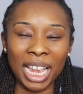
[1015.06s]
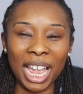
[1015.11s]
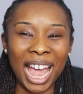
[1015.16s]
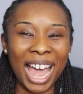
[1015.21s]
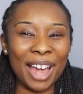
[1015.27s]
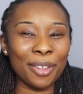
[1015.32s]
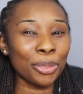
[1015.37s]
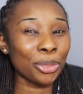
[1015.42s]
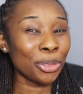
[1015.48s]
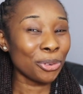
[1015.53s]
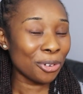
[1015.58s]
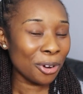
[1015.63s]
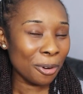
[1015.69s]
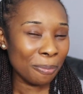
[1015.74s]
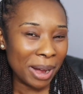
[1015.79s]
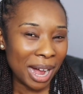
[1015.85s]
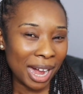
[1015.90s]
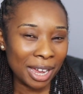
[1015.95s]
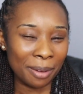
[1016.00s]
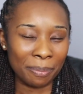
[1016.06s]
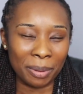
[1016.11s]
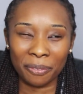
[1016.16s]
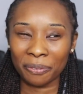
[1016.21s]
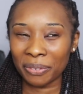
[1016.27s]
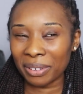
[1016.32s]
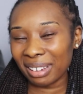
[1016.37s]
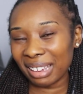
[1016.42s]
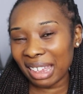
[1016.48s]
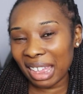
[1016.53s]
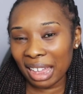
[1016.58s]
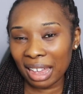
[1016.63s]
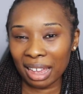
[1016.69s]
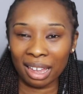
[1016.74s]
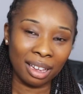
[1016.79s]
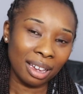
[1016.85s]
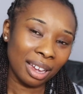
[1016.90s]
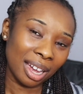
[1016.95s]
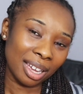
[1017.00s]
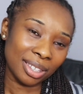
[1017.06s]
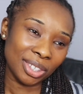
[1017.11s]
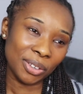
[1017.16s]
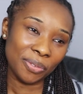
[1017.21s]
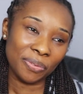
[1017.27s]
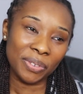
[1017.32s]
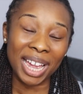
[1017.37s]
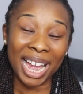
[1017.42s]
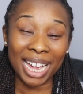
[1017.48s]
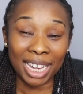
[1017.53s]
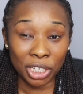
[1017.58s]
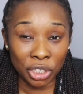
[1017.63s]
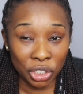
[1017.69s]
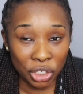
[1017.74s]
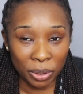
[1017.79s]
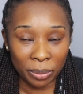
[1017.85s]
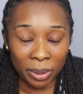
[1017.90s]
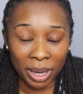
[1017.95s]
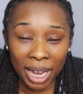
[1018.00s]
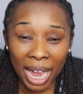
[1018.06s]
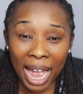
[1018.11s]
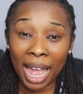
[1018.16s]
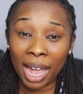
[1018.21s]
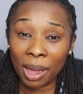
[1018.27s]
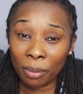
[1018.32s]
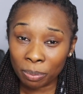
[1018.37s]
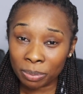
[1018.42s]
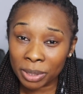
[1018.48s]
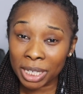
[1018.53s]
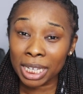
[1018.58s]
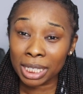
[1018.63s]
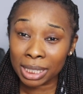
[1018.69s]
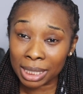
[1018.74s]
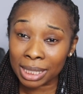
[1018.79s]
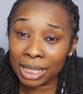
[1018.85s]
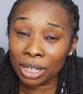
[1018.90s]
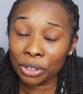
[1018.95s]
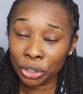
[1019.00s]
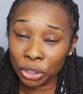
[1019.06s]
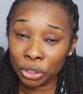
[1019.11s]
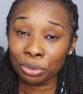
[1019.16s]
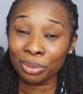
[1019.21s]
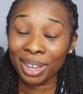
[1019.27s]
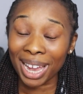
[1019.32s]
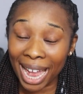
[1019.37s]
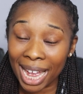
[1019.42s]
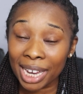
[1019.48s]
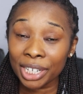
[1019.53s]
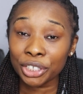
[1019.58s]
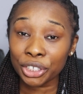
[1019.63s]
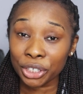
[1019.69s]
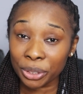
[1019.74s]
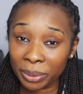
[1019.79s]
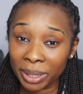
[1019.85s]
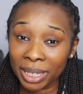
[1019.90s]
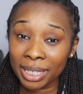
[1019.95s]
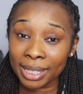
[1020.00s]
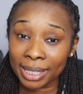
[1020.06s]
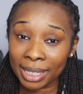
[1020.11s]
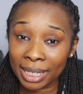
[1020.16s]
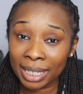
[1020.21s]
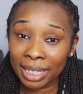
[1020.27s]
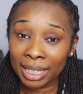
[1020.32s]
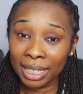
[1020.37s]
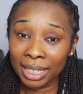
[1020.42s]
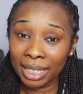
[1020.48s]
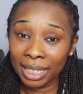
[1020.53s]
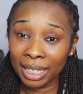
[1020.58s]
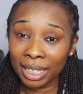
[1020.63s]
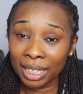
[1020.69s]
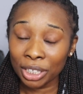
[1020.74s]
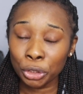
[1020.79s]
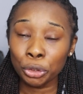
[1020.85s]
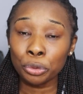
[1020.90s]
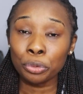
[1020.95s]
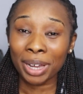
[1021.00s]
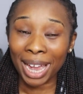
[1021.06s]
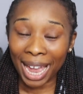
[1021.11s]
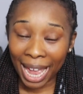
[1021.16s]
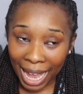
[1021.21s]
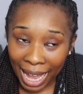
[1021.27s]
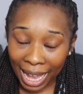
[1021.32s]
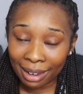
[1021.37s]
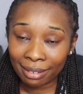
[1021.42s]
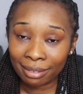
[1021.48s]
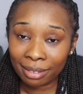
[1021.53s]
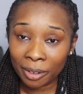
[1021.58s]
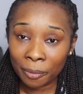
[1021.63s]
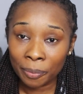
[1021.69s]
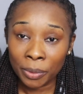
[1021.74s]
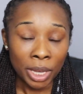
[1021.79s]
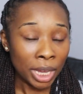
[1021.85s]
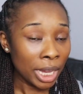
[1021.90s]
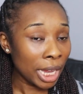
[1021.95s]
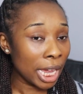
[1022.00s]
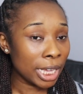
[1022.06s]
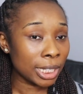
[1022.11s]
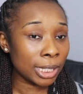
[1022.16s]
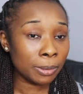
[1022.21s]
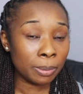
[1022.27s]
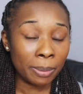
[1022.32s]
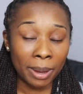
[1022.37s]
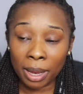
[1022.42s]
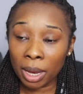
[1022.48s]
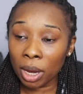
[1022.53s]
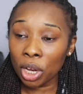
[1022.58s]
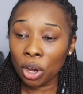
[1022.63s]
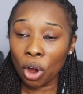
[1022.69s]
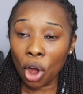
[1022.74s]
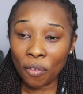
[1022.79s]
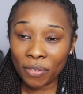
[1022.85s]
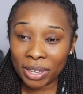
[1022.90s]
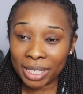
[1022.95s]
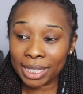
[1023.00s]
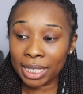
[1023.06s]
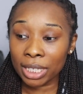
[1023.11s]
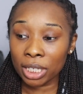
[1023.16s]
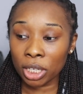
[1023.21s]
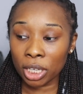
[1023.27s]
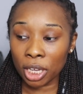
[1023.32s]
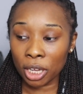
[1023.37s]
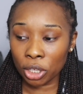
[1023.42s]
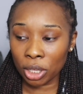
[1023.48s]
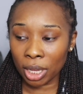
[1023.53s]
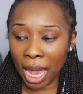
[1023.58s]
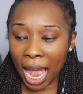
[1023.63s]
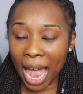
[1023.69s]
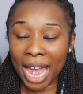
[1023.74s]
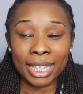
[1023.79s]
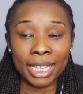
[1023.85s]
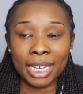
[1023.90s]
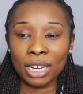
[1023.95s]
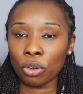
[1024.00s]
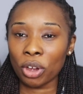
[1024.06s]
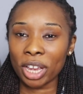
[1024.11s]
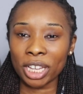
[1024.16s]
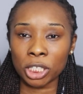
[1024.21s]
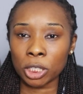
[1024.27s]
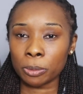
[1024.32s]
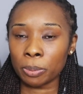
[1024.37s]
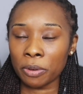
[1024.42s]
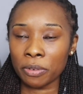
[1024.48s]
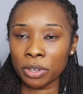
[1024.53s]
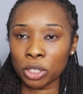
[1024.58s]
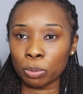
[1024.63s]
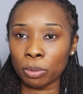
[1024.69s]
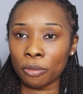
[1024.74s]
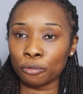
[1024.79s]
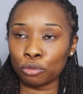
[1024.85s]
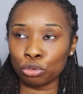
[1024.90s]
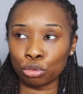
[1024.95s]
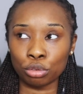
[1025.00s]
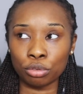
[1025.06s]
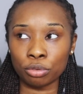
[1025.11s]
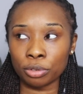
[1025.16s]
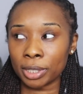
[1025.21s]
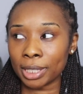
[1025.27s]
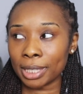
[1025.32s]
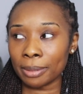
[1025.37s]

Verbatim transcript: have thought about it but think, ah, I don't think I can do it. I am here to tell you, you can do it. You can. It's, obviously, I did not experience withdrawal